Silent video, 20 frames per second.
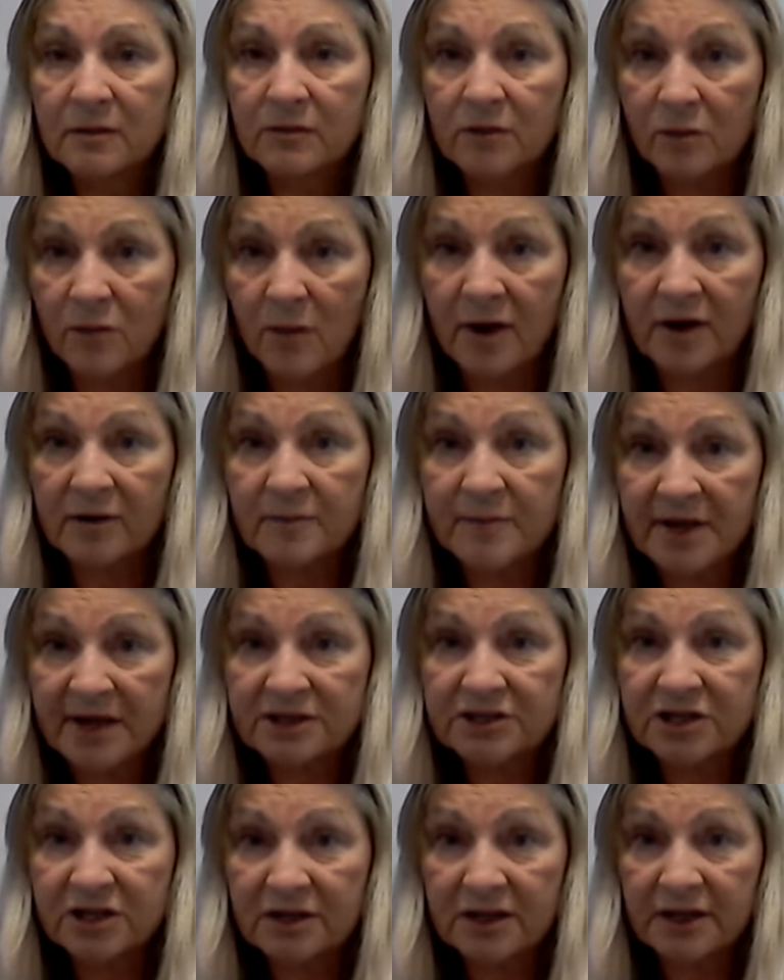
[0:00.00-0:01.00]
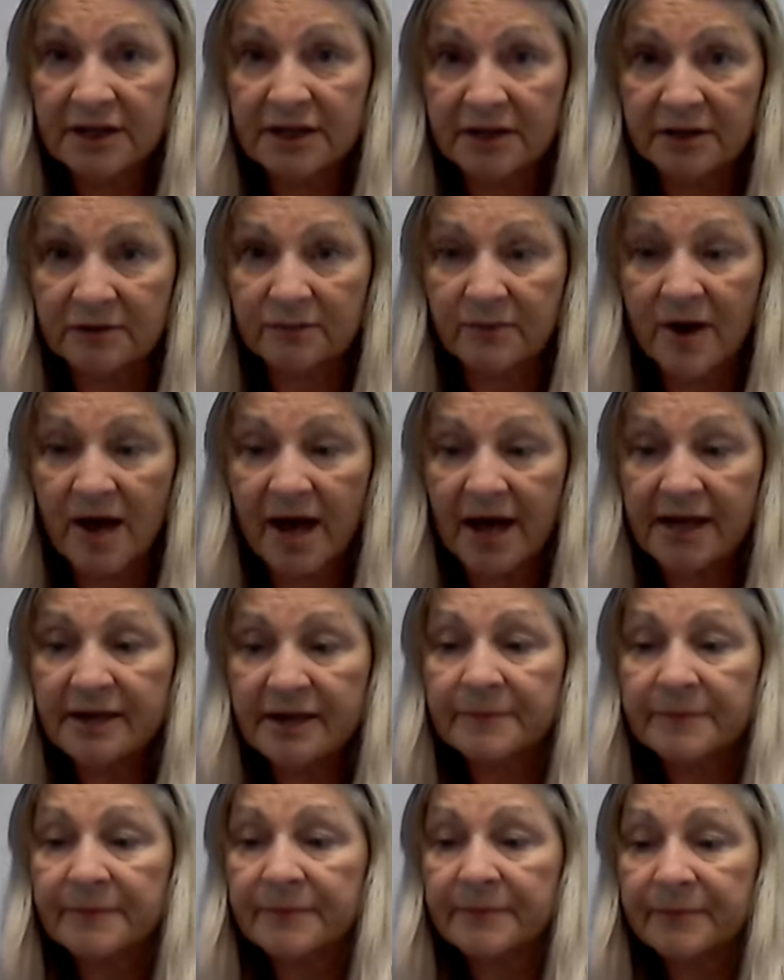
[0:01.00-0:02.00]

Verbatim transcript: The water makes you clean, right?